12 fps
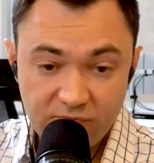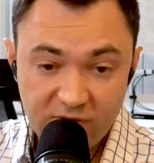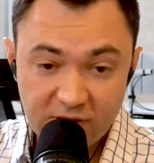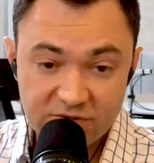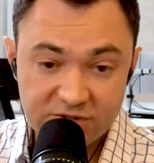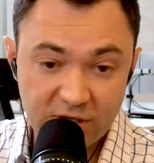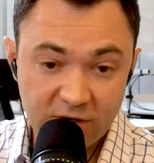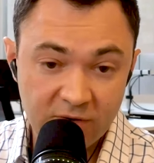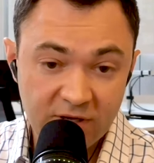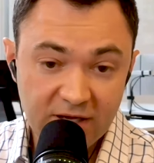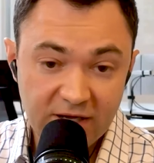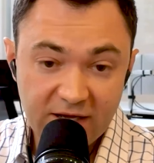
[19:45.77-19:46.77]

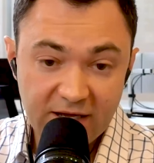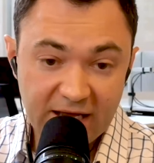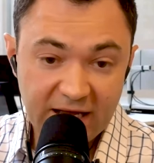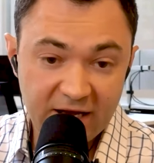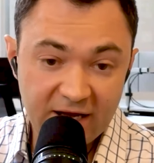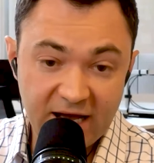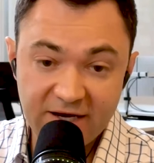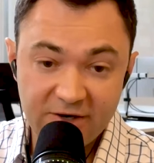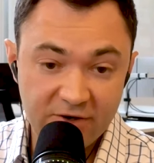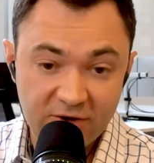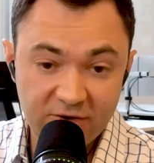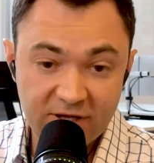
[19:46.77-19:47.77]
So I
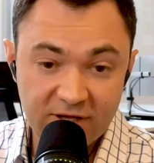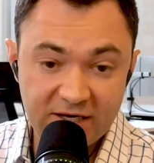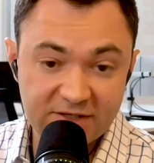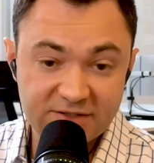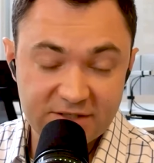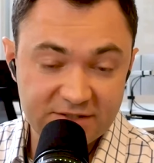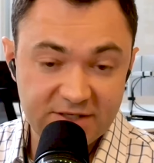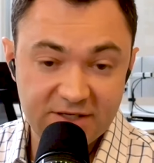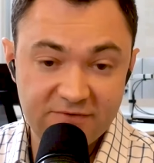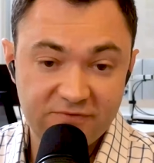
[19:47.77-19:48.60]
didn't know that existed